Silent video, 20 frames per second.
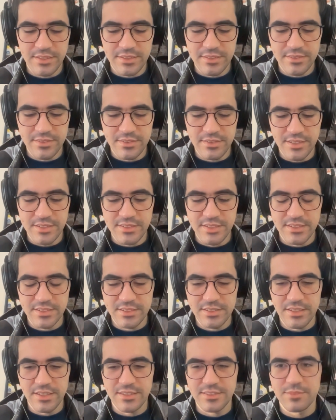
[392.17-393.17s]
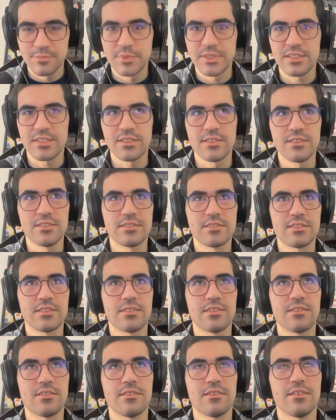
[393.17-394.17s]
yeah, that's nice because
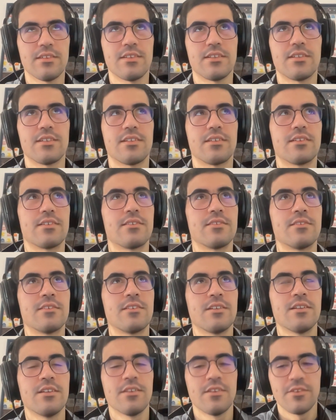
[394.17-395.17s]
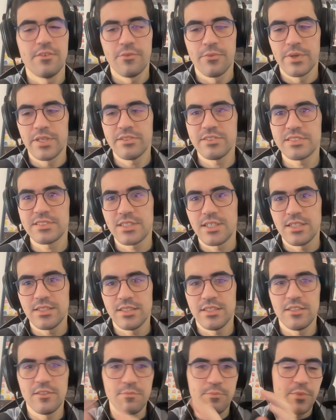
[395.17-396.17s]
when you start a
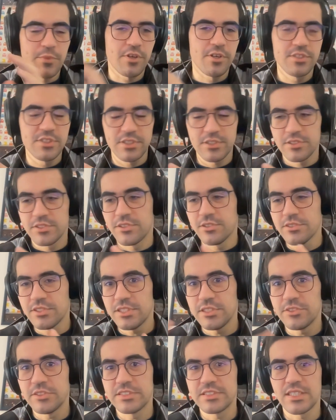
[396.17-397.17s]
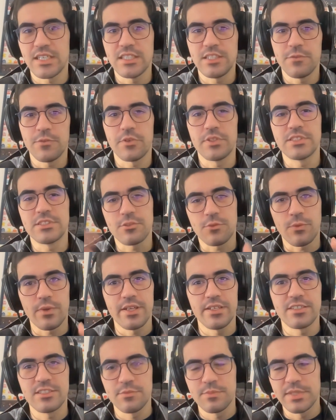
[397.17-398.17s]
new project, you don't need to start from
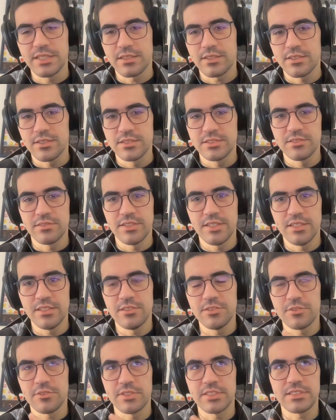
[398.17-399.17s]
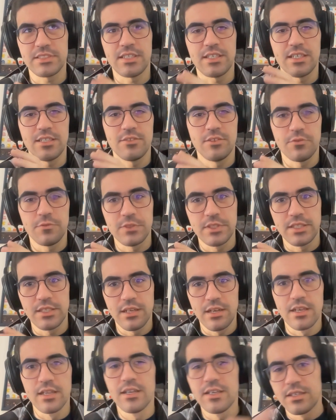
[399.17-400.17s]
scratch because you need to start with the
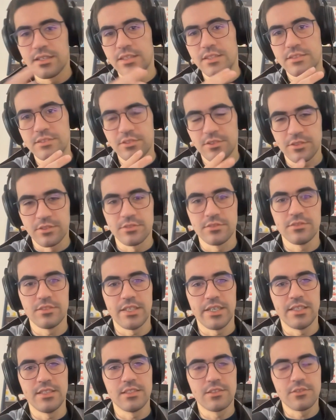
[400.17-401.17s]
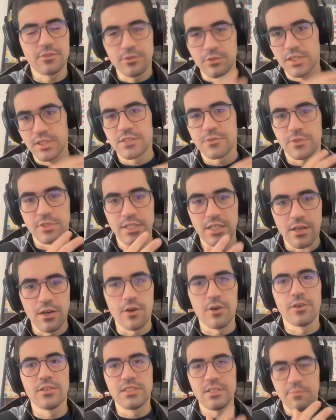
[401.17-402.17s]
learnings on and the tools for
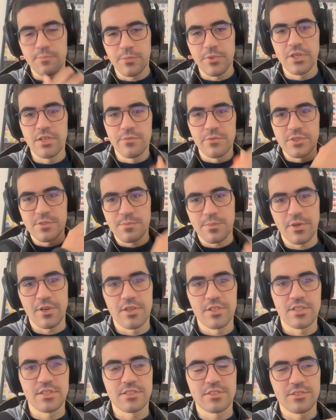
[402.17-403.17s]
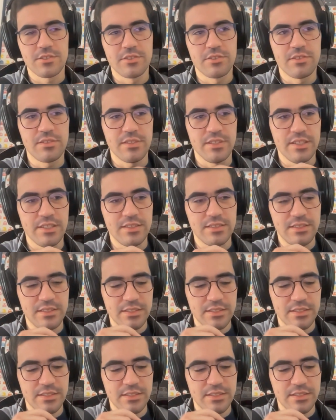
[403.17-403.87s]
all the previous projects, so it is